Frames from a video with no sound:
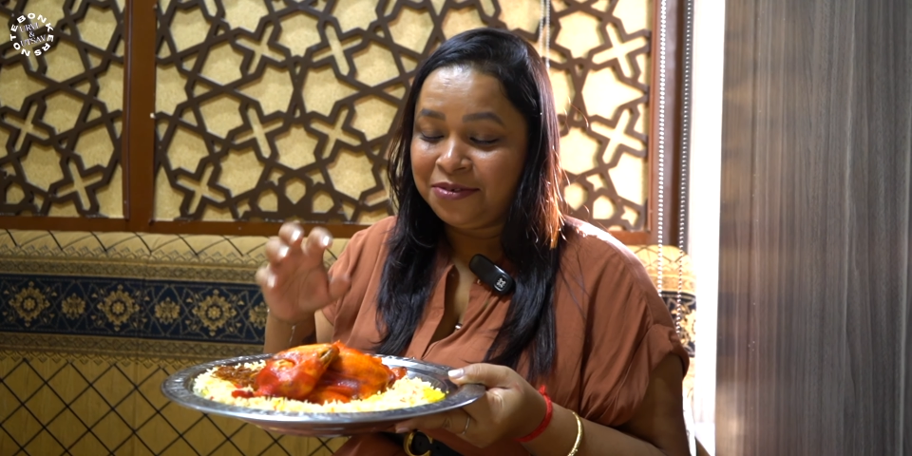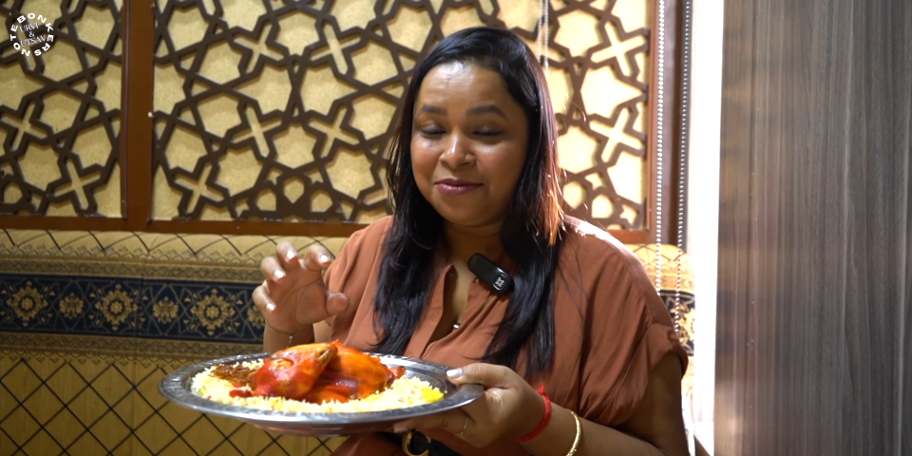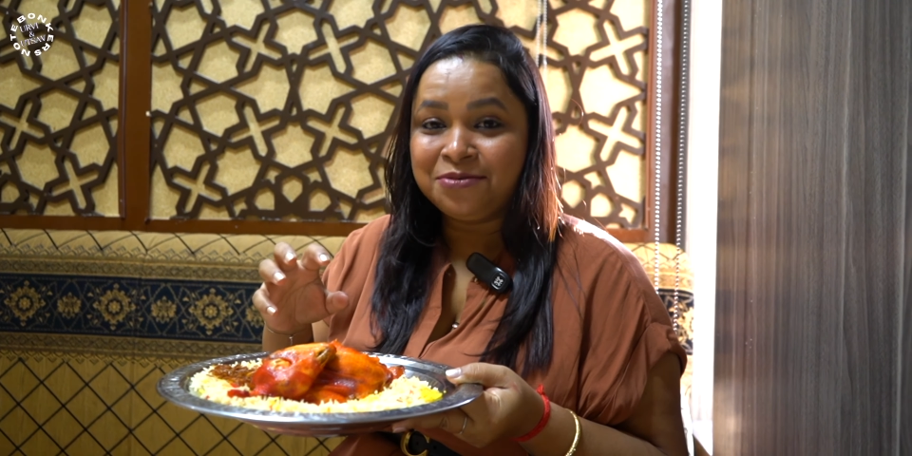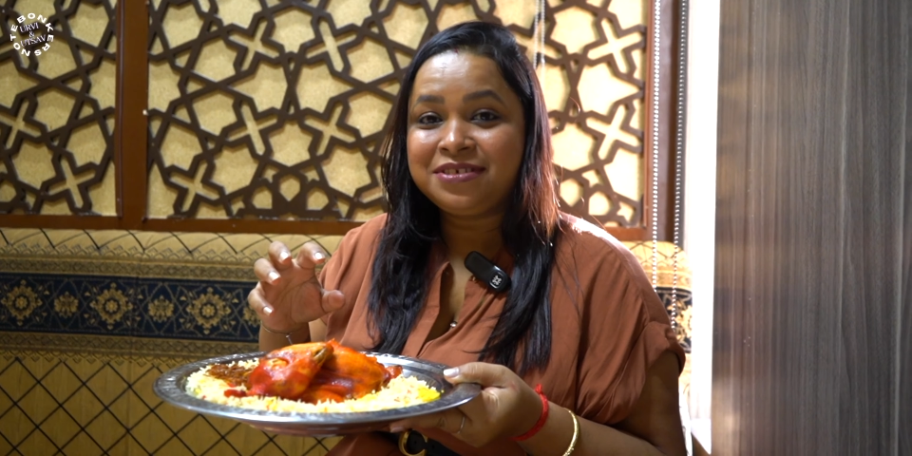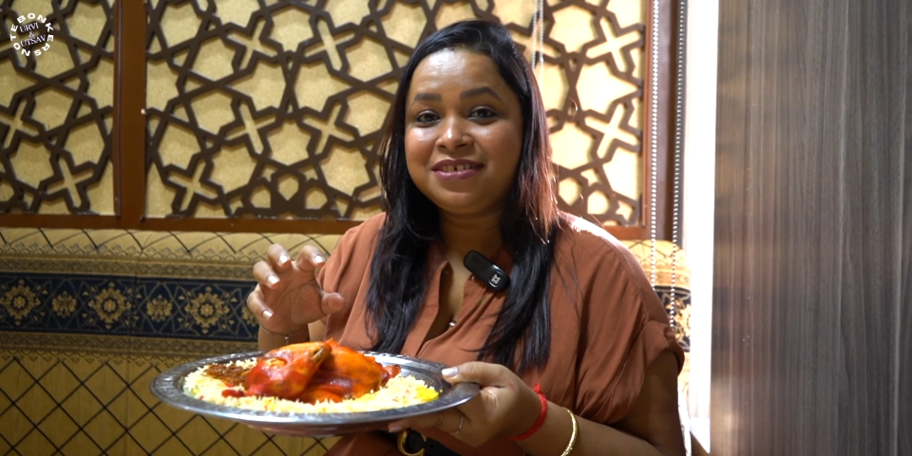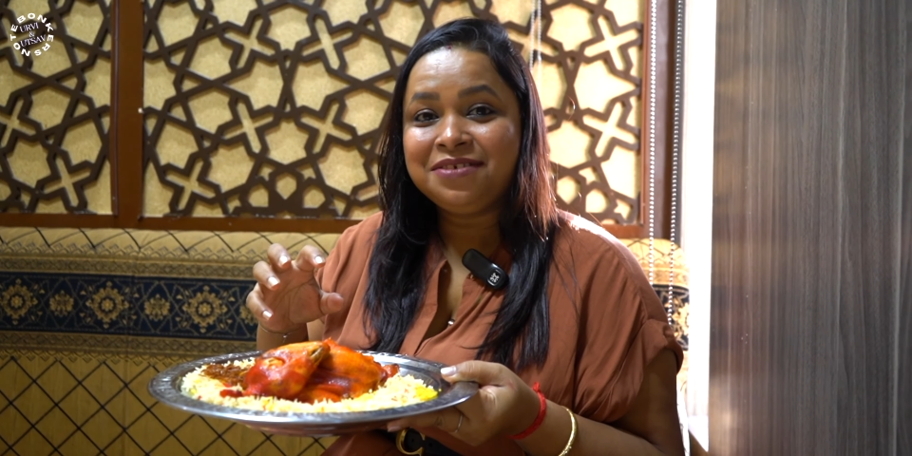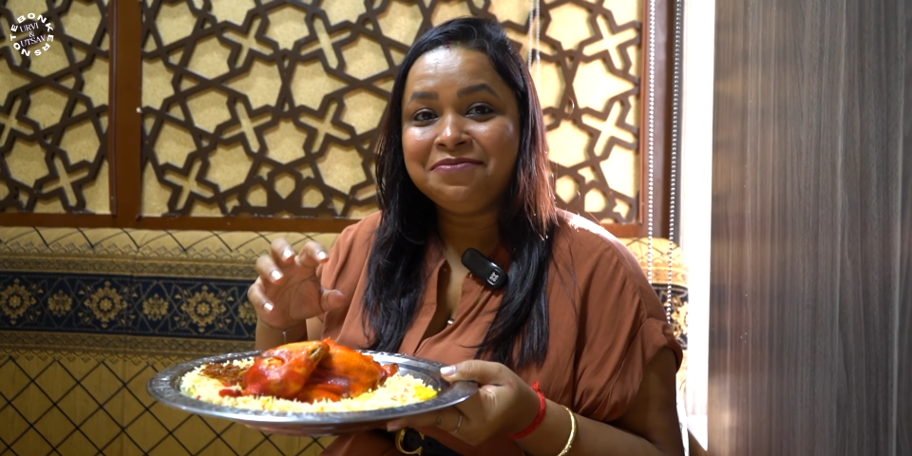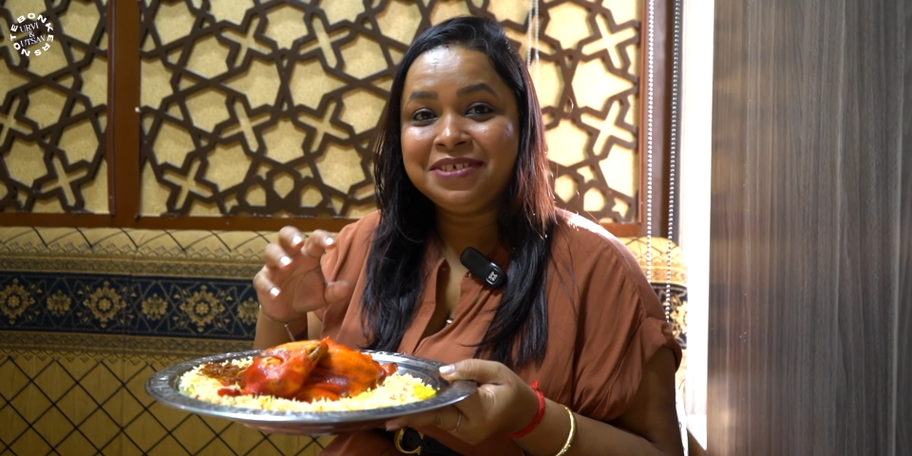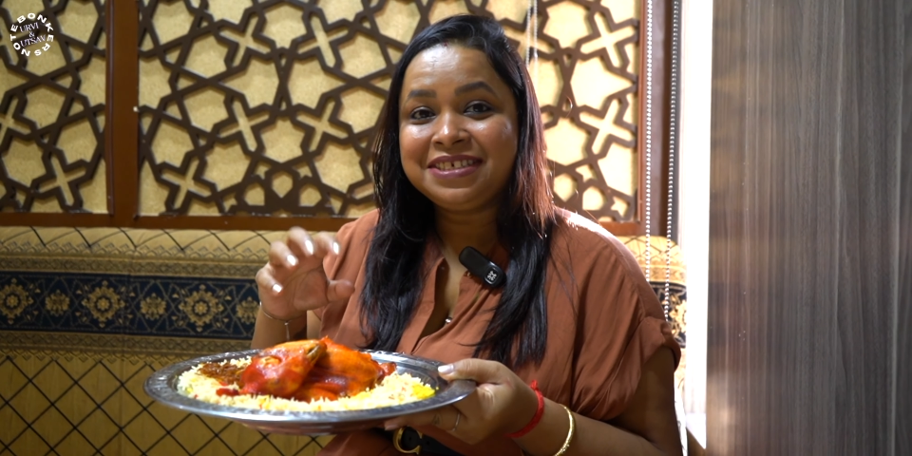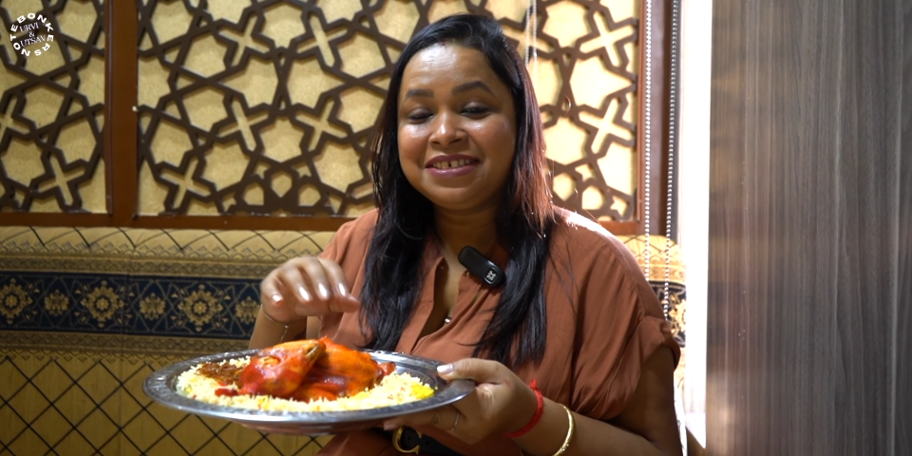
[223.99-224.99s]

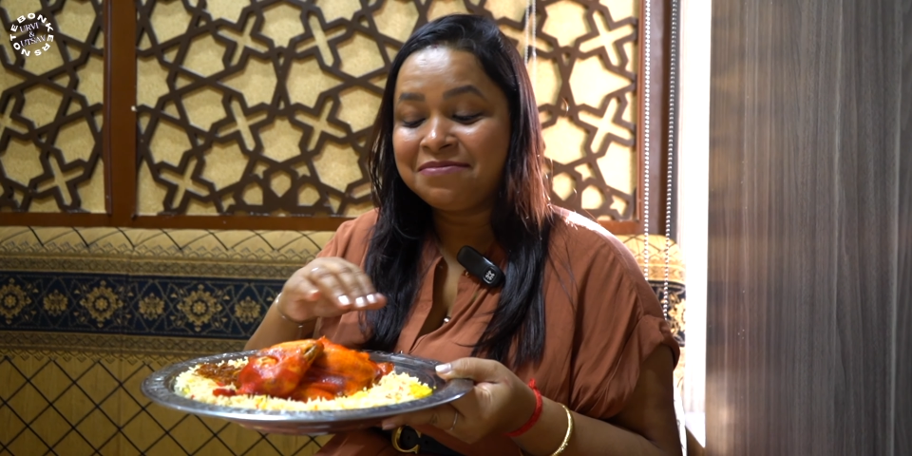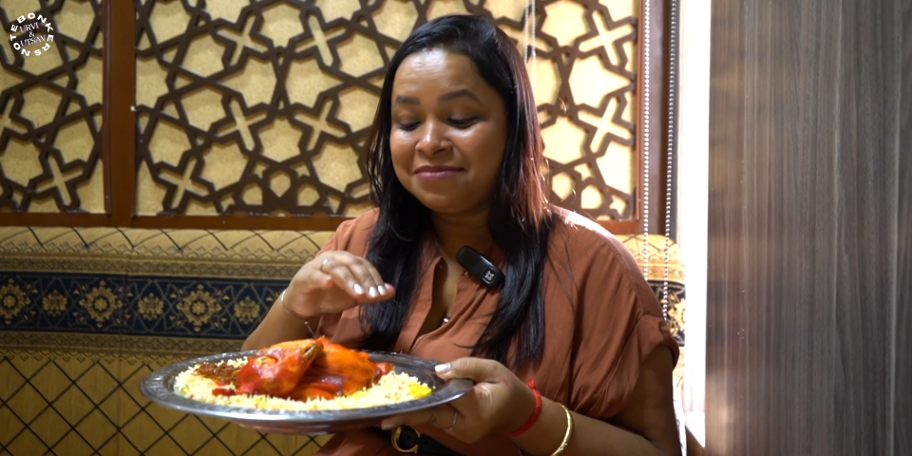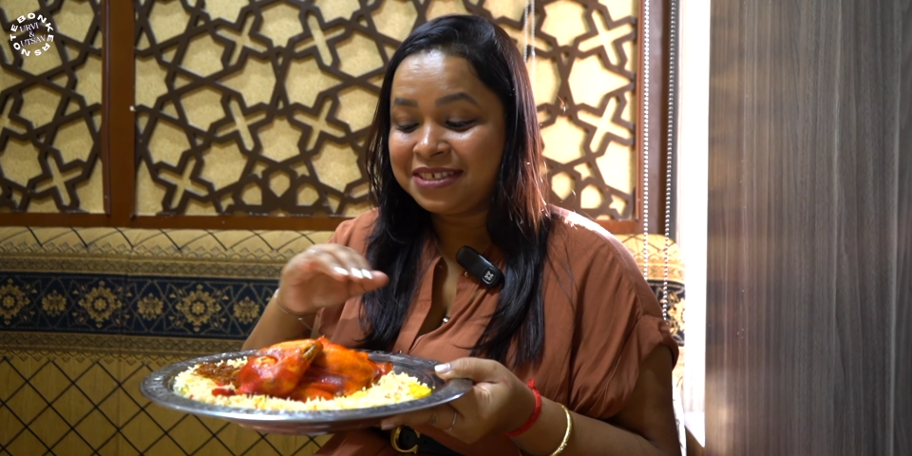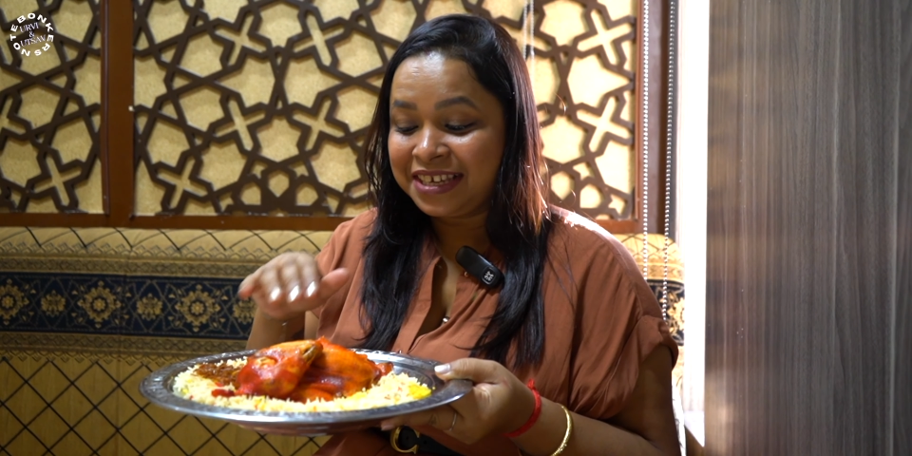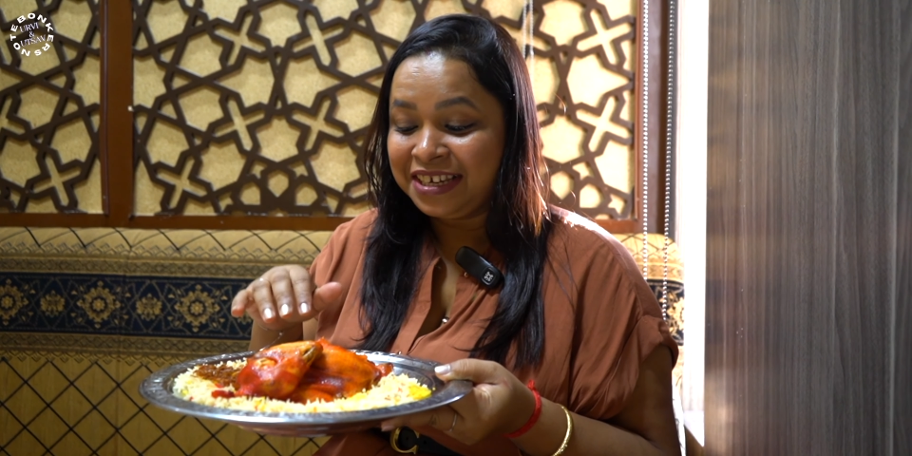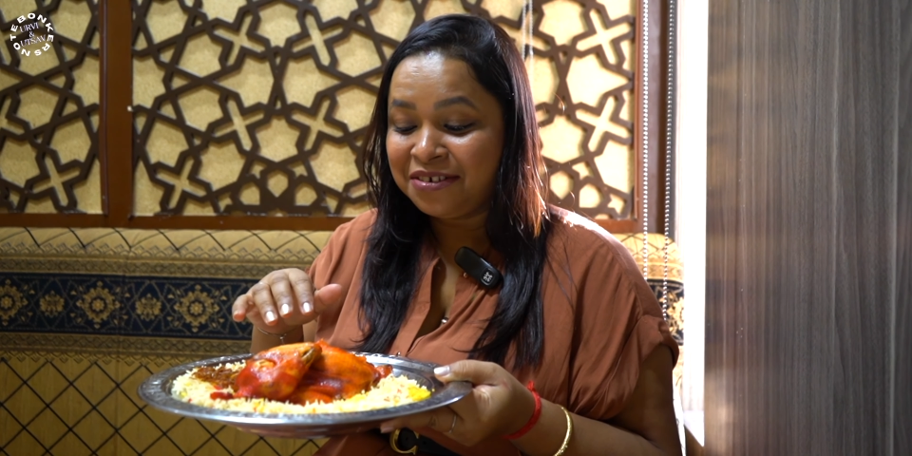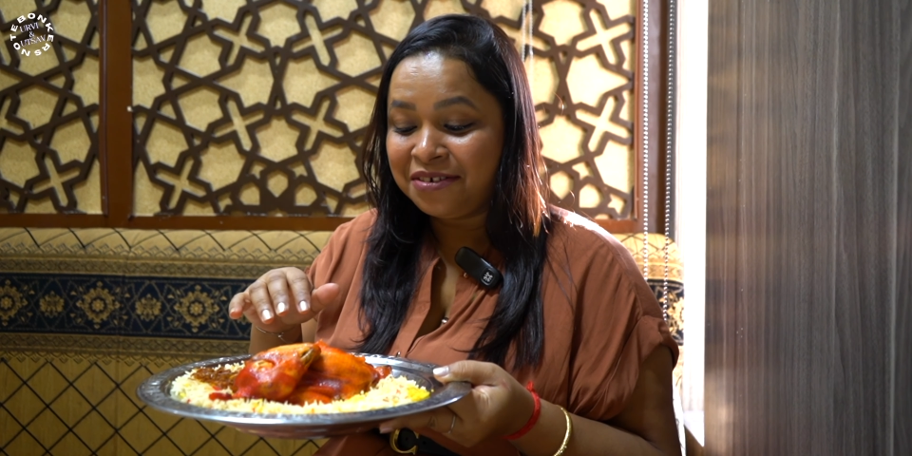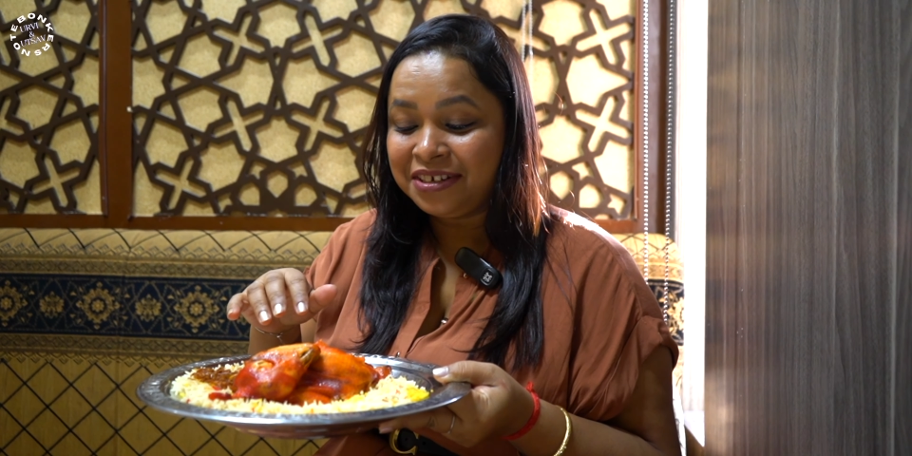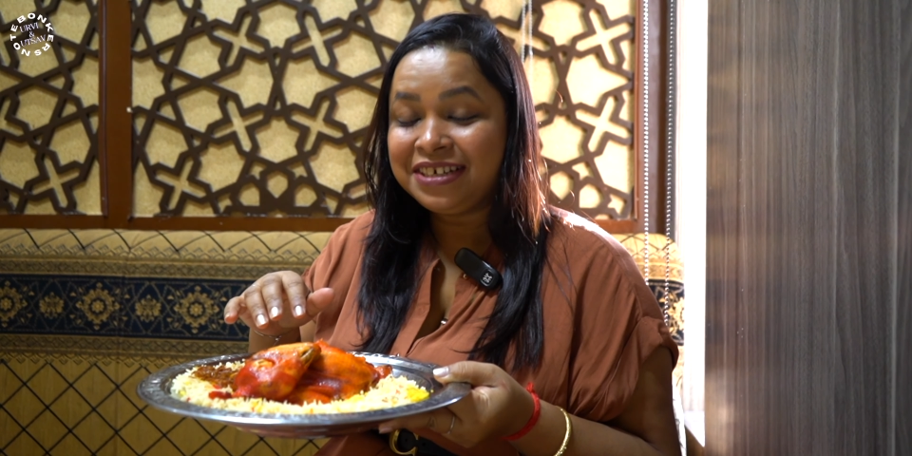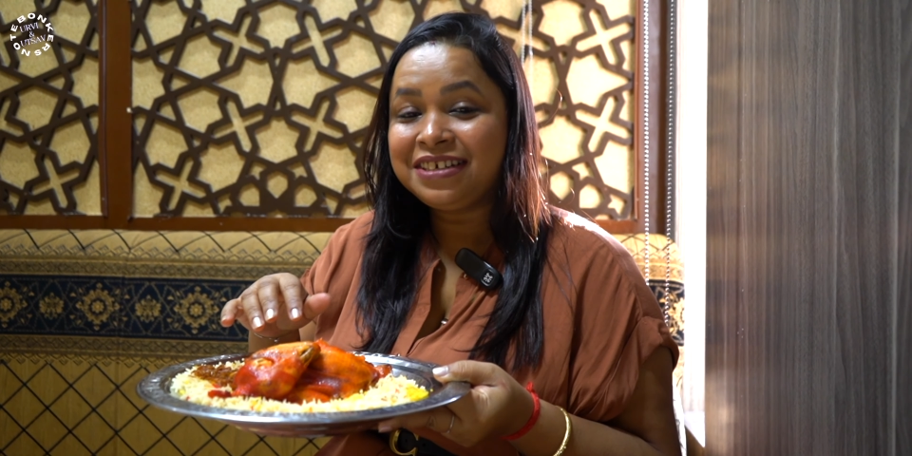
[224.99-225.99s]
roasted with some
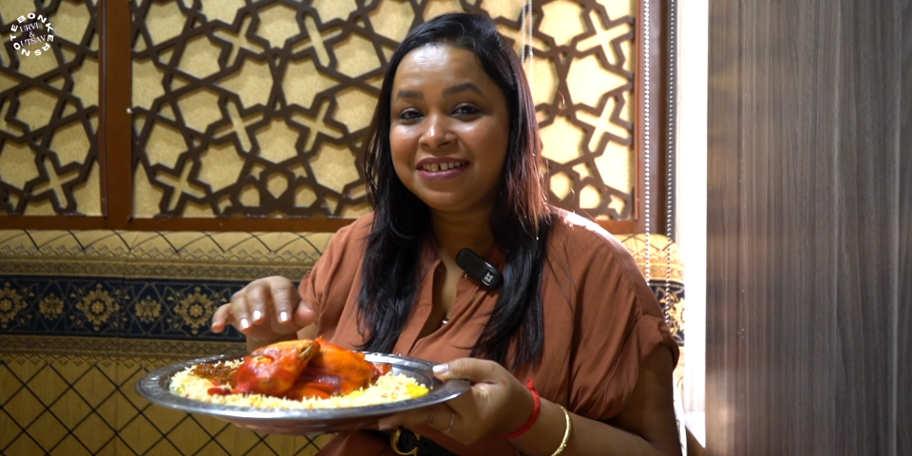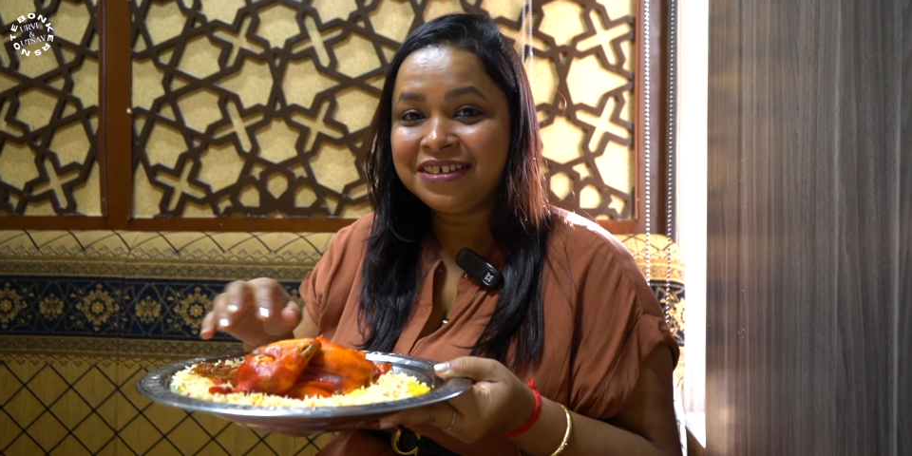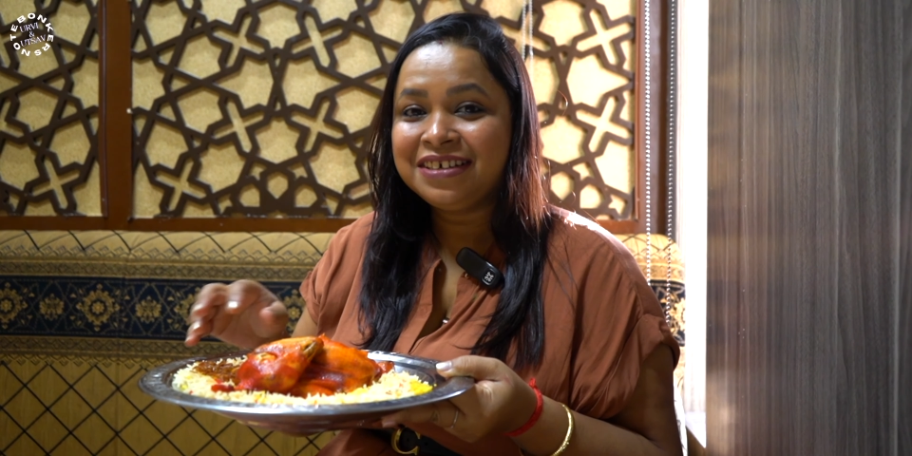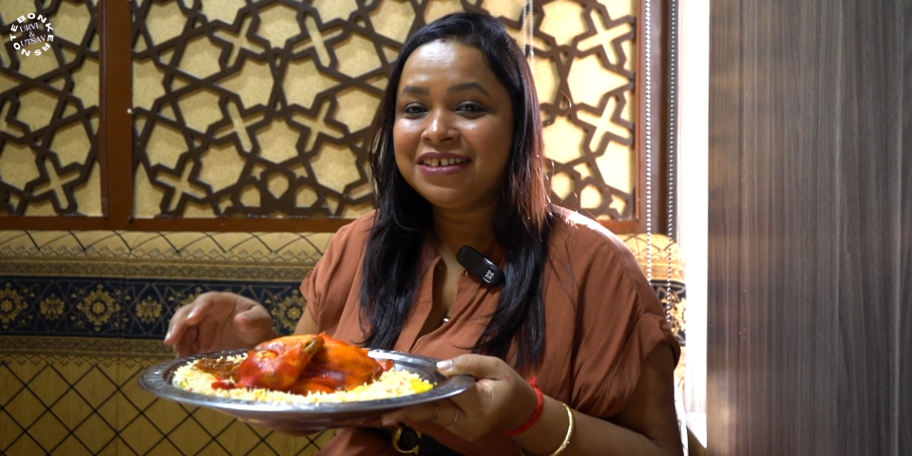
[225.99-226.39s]
skin on it.